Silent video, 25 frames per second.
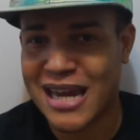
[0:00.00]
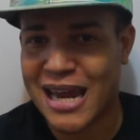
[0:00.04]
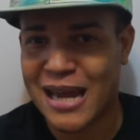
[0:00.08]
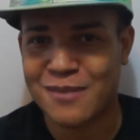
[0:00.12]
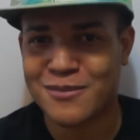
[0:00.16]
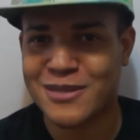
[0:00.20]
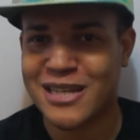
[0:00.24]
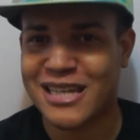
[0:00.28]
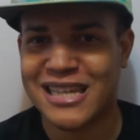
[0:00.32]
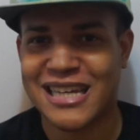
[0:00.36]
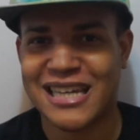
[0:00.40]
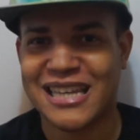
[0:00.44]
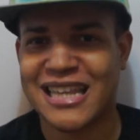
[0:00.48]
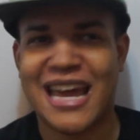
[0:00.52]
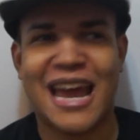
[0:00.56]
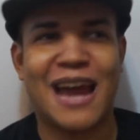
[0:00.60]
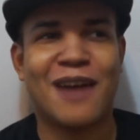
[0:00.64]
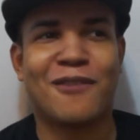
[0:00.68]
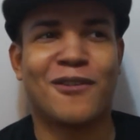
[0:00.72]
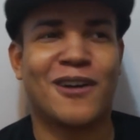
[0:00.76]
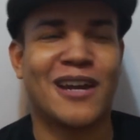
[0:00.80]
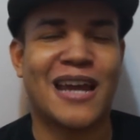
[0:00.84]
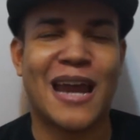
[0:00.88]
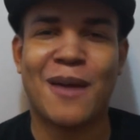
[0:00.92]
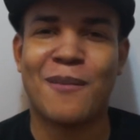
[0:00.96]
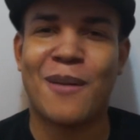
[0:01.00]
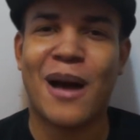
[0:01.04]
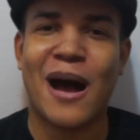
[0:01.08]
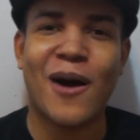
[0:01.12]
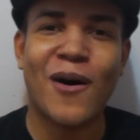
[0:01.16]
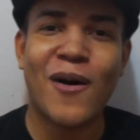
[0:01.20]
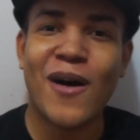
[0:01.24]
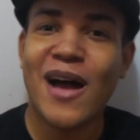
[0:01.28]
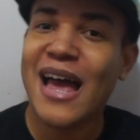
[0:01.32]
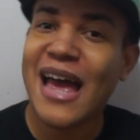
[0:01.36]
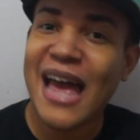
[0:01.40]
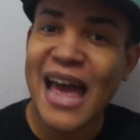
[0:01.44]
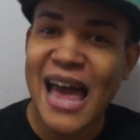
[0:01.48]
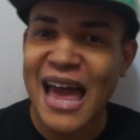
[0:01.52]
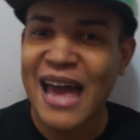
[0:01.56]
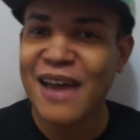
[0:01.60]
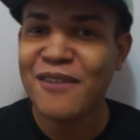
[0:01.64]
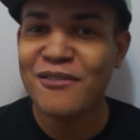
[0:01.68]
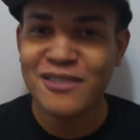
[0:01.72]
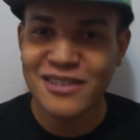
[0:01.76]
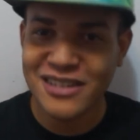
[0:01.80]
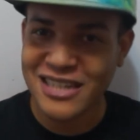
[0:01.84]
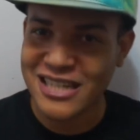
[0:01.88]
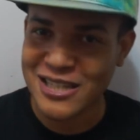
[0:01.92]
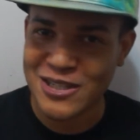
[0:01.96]
games I think that ever came out,
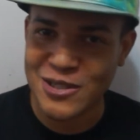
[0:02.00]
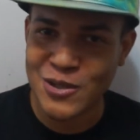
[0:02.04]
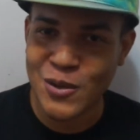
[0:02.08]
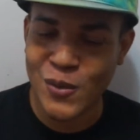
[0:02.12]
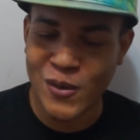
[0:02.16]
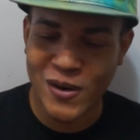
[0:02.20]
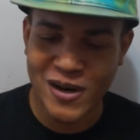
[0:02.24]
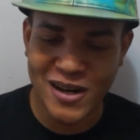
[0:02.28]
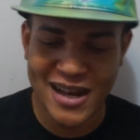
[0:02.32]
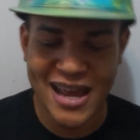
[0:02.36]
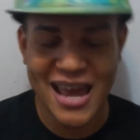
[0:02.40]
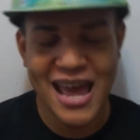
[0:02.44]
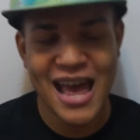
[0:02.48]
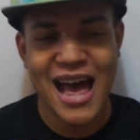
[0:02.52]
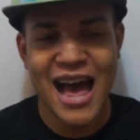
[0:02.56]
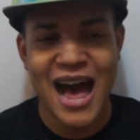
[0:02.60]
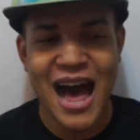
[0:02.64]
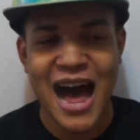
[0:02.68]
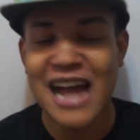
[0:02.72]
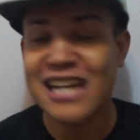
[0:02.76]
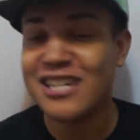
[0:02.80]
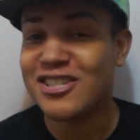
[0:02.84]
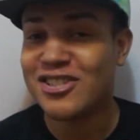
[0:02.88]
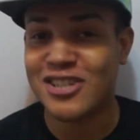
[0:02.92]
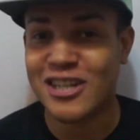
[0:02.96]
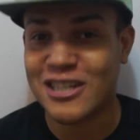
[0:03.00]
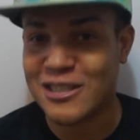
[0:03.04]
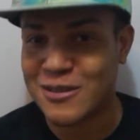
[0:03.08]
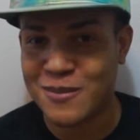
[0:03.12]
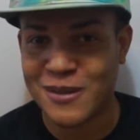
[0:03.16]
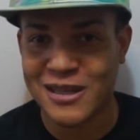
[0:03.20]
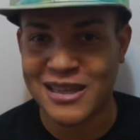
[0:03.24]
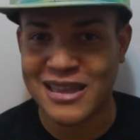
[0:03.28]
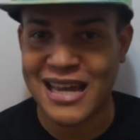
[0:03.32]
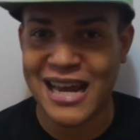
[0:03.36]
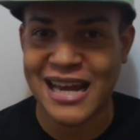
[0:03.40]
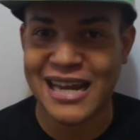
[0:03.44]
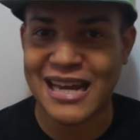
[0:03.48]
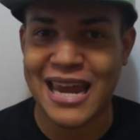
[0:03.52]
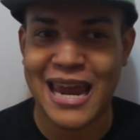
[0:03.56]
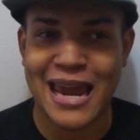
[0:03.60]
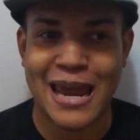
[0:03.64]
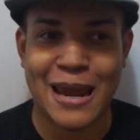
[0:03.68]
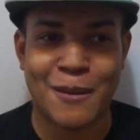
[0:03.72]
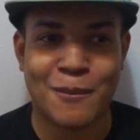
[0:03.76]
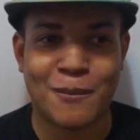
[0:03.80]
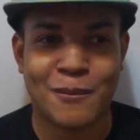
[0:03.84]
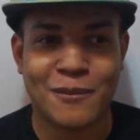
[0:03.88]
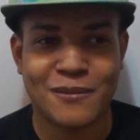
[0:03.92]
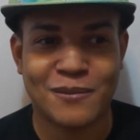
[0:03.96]
Heavenly Sword. I just beat that
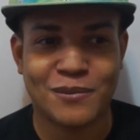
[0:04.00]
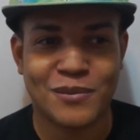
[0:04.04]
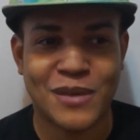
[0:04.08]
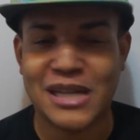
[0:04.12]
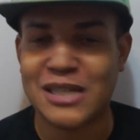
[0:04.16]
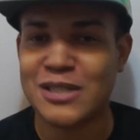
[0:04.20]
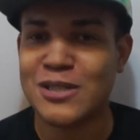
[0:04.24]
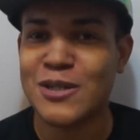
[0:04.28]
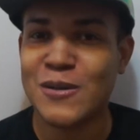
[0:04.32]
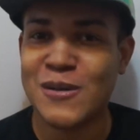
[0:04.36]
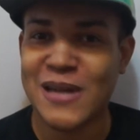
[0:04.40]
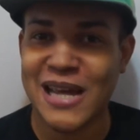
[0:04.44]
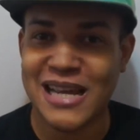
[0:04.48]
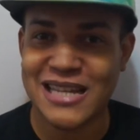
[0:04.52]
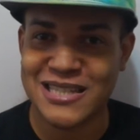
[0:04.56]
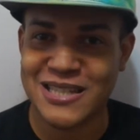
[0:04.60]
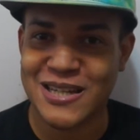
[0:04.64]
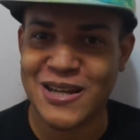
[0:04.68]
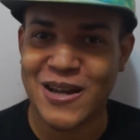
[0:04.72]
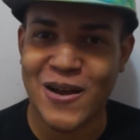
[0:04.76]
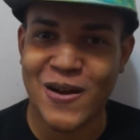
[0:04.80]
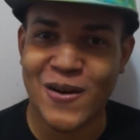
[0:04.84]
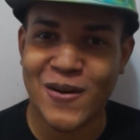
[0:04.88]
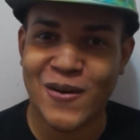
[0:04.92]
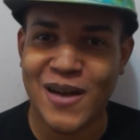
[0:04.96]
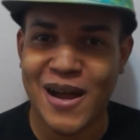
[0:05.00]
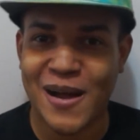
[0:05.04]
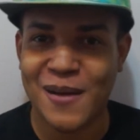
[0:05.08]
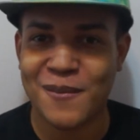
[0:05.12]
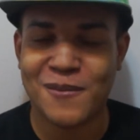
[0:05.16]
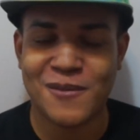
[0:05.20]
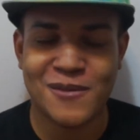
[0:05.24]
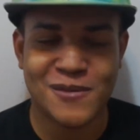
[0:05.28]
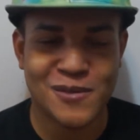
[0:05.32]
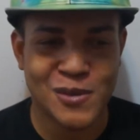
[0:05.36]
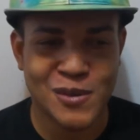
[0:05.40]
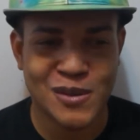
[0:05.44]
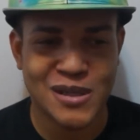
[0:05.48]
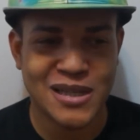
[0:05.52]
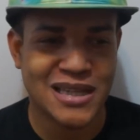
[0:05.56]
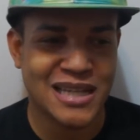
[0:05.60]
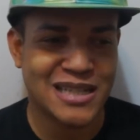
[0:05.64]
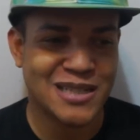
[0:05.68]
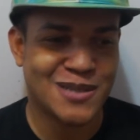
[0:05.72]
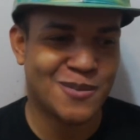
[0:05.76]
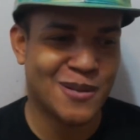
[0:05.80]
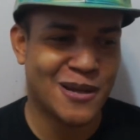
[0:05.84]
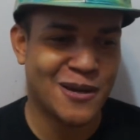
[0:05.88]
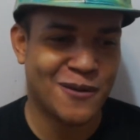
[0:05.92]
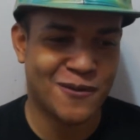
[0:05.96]
game like two days ago. I've been doing a
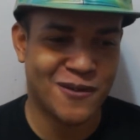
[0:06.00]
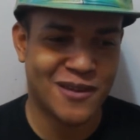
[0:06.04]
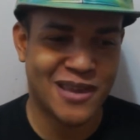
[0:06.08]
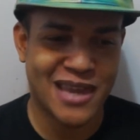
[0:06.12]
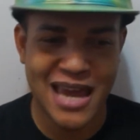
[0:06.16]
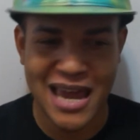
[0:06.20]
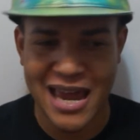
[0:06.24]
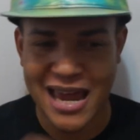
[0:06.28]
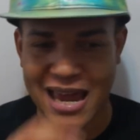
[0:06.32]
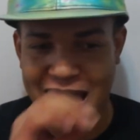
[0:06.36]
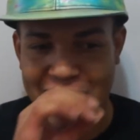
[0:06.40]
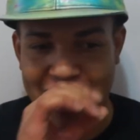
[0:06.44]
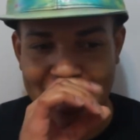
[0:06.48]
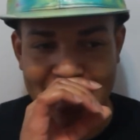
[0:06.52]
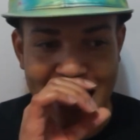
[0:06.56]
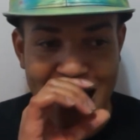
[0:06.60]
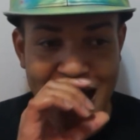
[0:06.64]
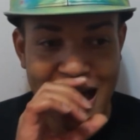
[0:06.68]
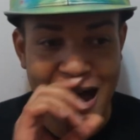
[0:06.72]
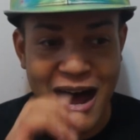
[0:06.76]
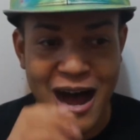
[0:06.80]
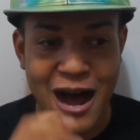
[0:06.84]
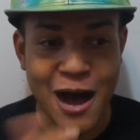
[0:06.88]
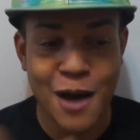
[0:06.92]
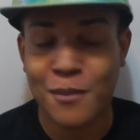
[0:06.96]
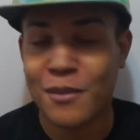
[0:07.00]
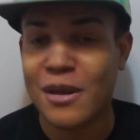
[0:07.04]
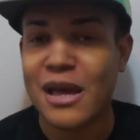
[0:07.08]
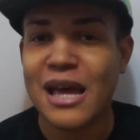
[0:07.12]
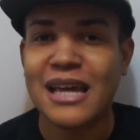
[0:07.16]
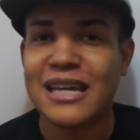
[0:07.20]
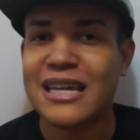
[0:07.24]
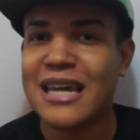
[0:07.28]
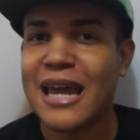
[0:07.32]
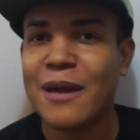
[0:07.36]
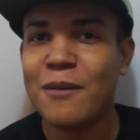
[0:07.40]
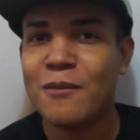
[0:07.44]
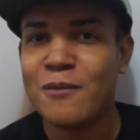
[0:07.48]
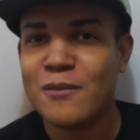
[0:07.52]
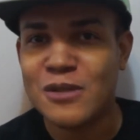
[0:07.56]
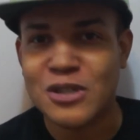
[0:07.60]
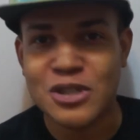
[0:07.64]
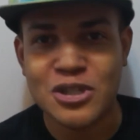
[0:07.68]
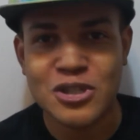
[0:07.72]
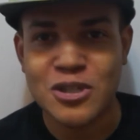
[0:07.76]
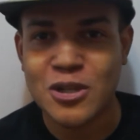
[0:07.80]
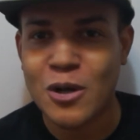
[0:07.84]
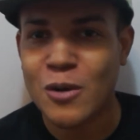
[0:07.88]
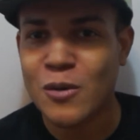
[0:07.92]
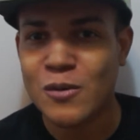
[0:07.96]
Let's Play for that. Um, game
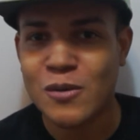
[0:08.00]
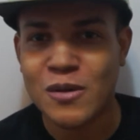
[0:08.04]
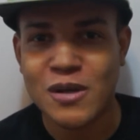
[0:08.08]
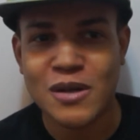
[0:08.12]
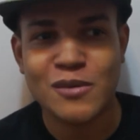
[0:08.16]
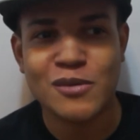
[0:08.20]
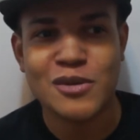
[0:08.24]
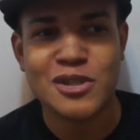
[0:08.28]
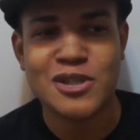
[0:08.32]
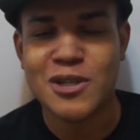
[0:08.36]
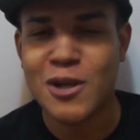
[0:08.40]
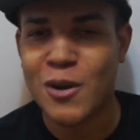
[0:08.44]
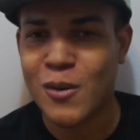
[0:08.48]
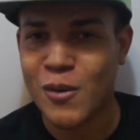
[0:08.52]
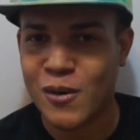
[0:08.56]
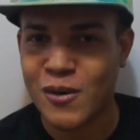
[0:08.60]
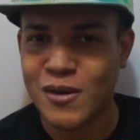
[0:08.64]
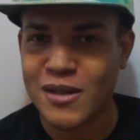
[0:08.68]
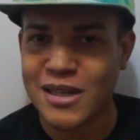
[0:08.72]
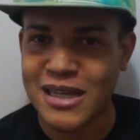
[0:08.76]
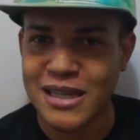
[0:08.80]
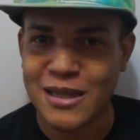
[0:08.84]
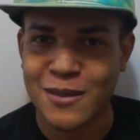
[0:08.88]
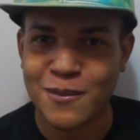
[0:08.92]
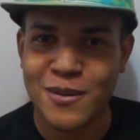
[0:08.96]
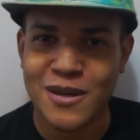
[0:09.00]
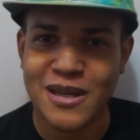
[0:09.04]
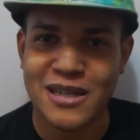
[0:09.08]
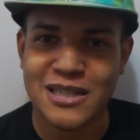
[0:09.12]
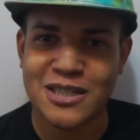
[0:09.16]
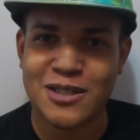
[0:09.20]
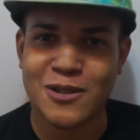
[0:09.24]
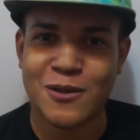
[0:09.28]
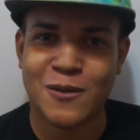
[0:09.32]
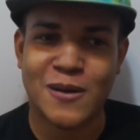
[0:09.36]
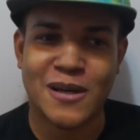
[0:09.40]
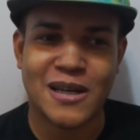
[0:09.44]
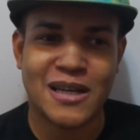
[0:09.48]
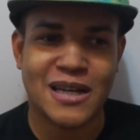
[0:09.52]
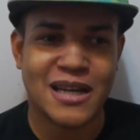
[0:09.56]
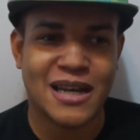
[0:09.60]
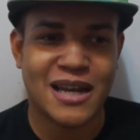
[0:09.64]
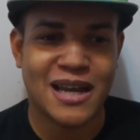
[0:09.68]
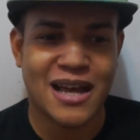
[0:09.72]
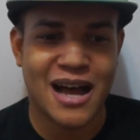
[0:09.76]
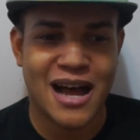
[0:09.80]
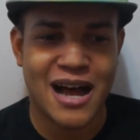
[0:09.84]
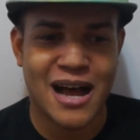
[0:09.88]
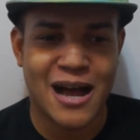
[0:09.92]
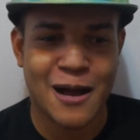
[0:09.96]
was so, it was so early in the
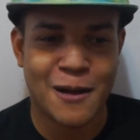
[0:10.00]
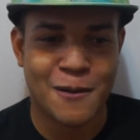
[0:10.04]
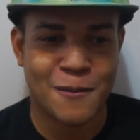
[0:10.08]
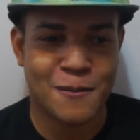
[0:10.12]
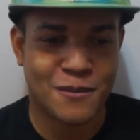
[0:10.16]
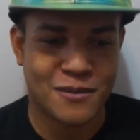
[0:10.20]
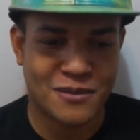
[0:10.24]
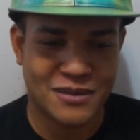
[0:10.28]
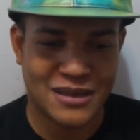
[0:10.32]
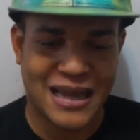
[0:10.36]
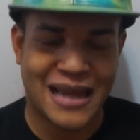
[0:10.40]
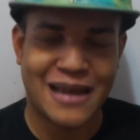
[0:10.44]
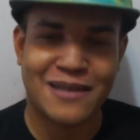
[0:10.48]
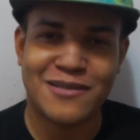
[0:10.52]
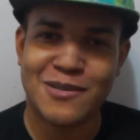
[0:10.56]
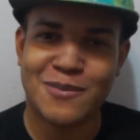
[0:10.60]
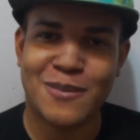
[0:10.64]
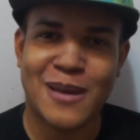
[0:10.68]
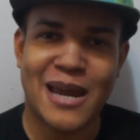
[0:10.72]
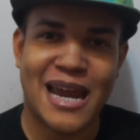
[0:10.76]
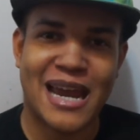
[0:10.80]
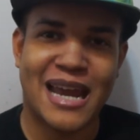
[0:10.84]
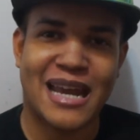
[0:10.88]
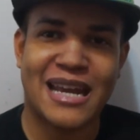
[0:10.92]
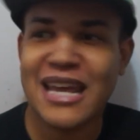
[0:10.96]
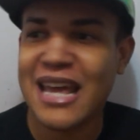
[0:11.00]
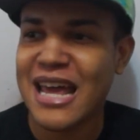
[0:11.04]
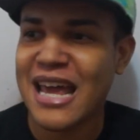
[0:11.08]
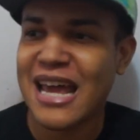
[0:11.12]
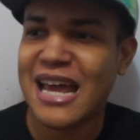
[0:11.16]
PS3 um, lifespan